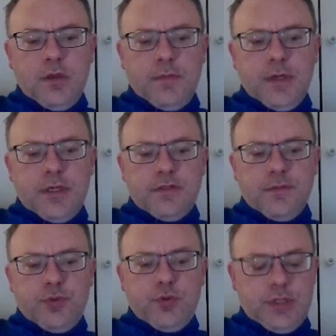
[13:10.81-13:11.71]
because a
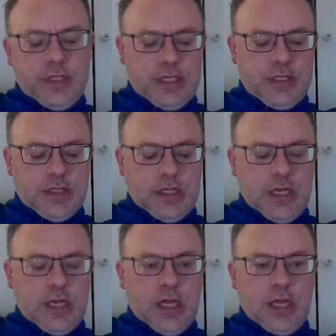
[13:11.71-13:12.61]
pawn takes,
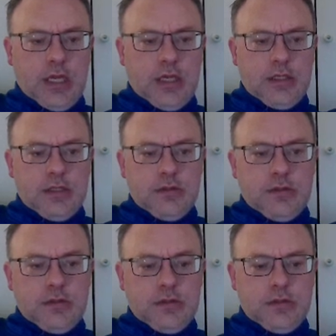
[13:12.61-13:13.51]
and then
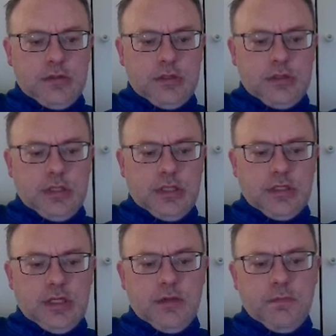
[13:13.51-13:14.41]
he's
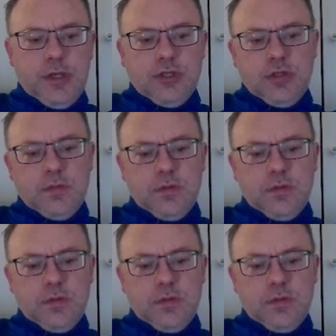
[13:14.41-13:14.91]
hitting the bishop.